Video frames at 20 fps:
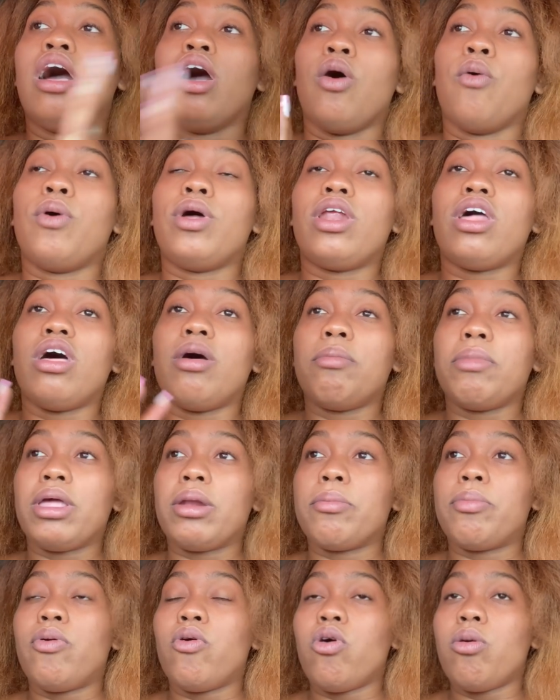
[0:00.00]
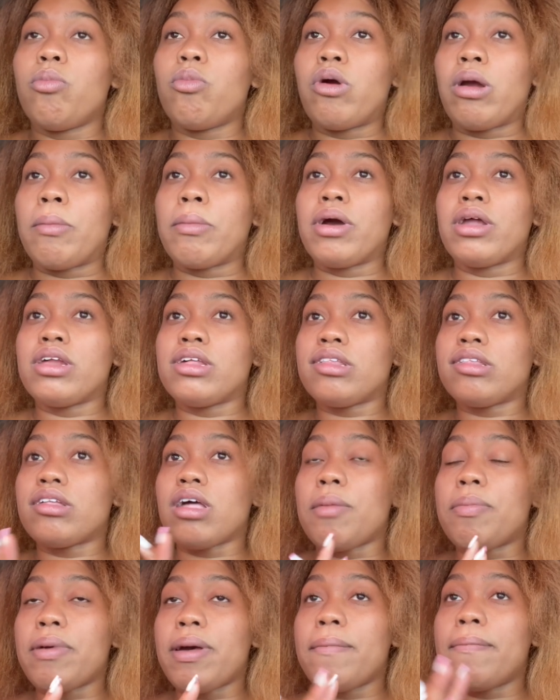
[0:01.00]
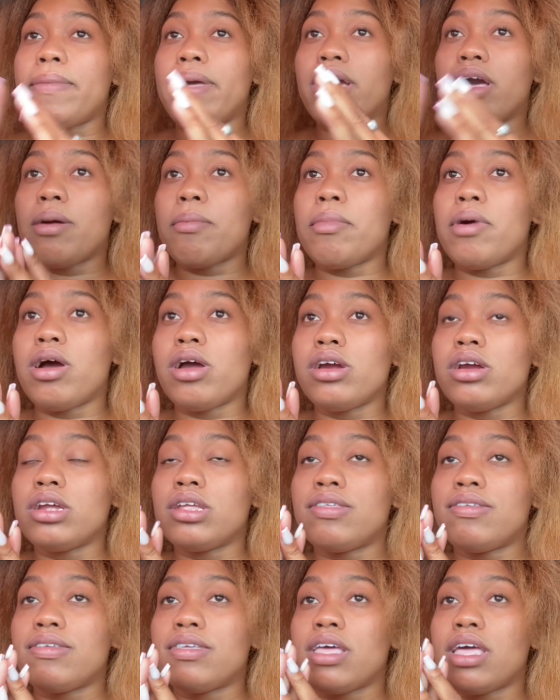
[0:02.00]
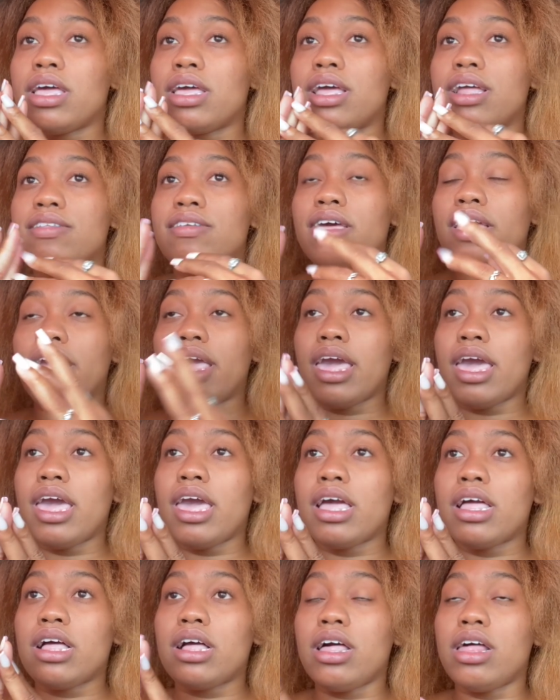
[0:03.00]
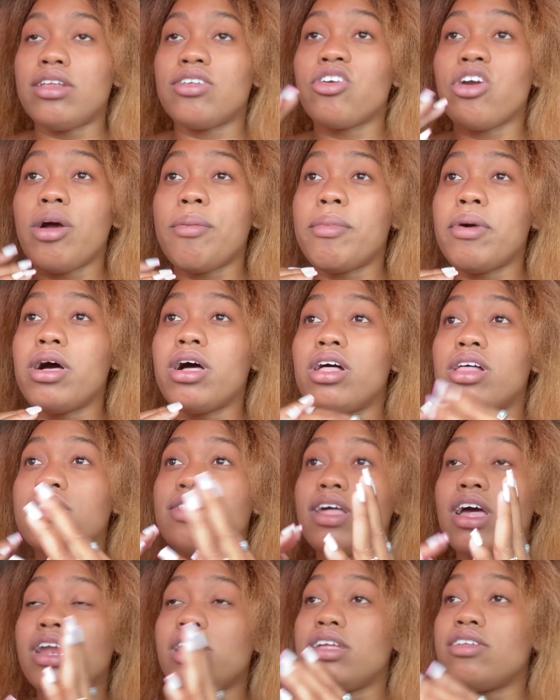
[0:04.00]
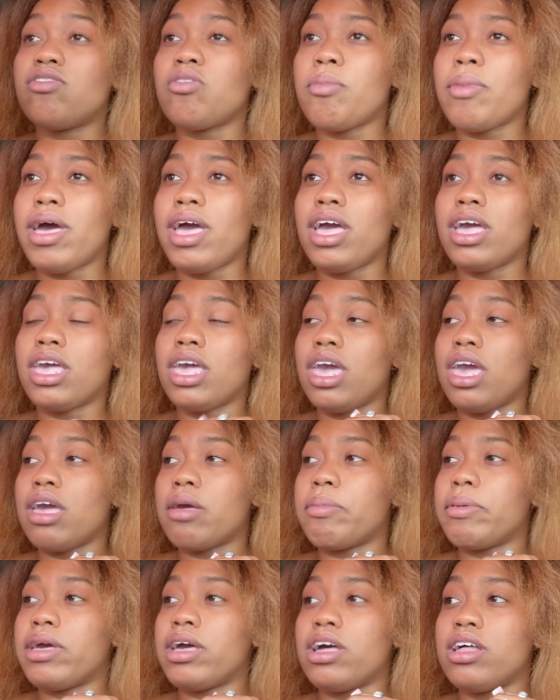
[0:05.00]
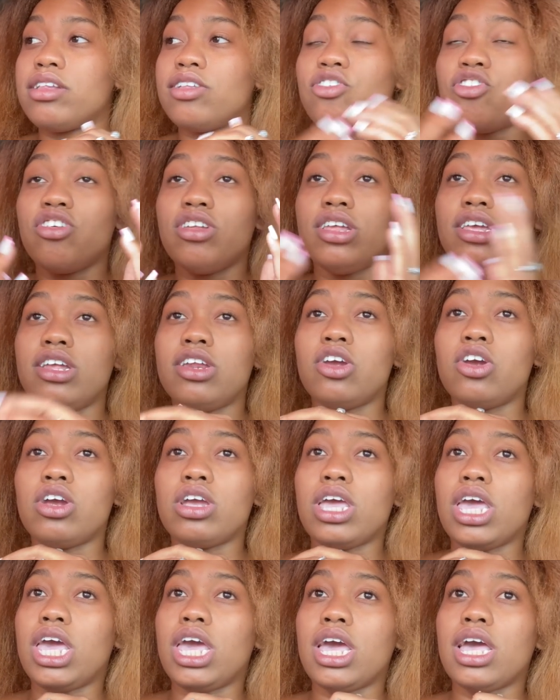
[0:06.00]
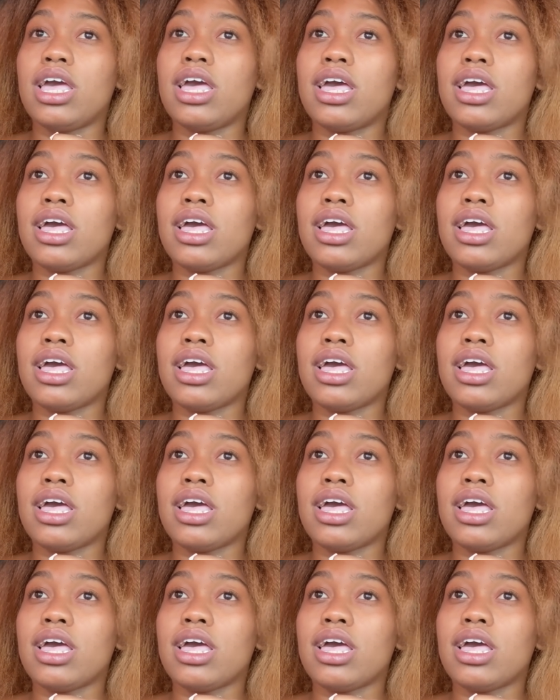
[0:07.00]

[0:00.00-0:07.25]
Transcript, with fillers: When I'm in Portmore, I'm gonna stop at Mega Mart, get a cake, because grandma said I need to buy a cake because she needs her cake.